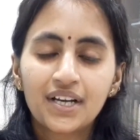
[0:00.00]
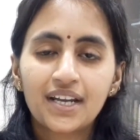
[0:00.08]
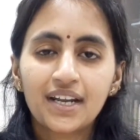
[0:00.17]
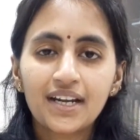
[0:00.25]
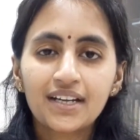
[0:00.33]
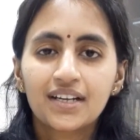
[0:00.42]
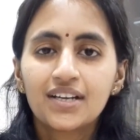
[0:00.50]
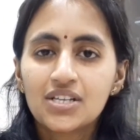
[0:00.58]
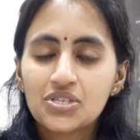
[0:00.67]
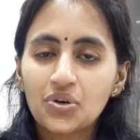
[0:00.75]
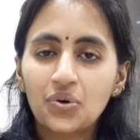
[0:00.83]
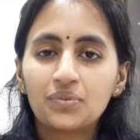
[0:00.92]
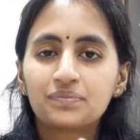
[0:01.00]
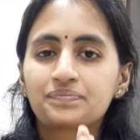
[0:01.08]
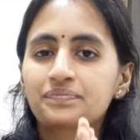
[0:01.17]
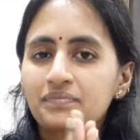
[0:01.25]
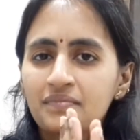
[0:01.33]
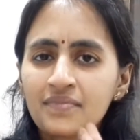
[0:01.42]
Right? So,
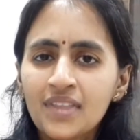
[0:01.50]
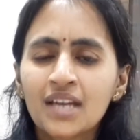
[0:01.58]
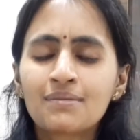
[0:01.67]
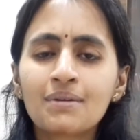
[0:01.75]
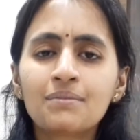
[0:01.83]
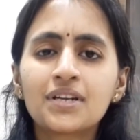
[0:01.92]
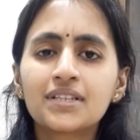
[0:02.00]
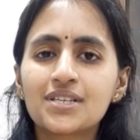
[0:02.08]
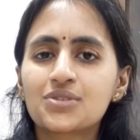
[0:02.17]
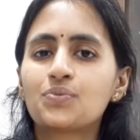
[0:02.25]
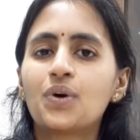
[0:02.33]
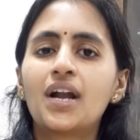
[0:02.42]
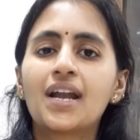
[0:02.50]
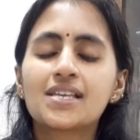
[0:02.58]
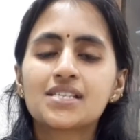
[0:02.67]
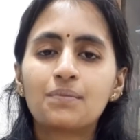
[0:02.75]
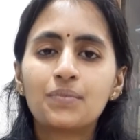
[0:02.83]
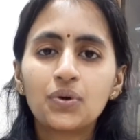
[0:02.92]
remember, this world is
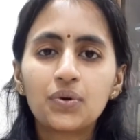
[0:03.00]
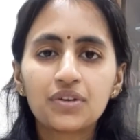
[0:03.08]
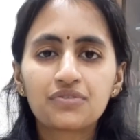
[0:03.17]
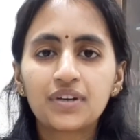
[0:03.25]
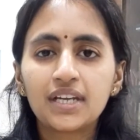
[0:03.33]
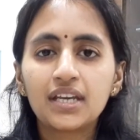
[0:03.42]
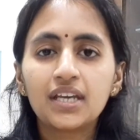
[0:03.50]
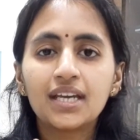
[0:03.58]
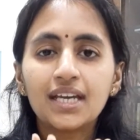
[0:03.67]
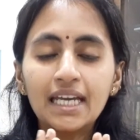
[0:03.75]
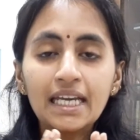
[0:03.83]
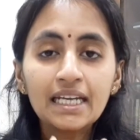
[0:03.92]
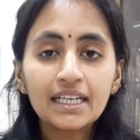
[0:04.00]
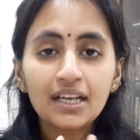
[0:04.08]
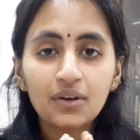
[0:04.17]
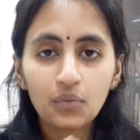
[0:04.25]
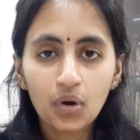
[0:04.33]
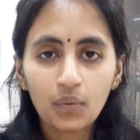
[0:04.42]
a beautifully
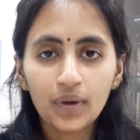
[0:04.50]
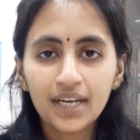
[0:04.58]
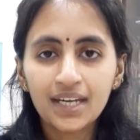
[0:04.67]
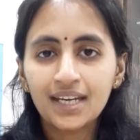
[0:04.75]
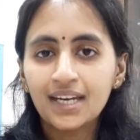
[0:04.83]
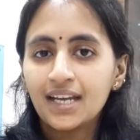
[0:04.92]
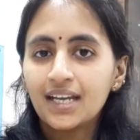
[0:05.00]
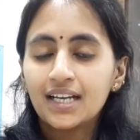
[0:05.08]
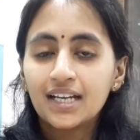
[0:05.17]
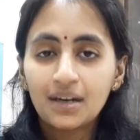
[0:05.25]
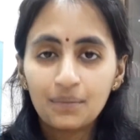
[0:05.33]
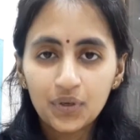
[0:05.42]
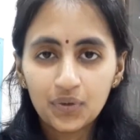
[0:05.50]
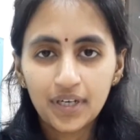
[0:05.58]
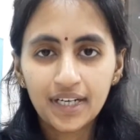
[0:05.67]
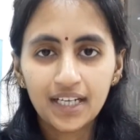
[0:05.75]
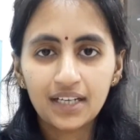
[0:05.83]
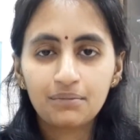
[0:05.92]
interwoven
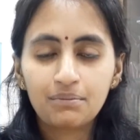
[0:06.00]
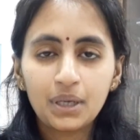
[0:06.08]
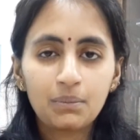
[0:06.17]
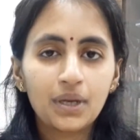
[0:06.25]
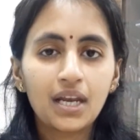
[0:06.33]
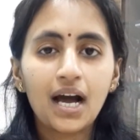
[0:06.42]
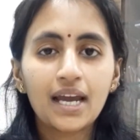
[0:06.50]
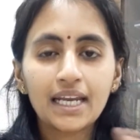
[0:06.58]
community. People are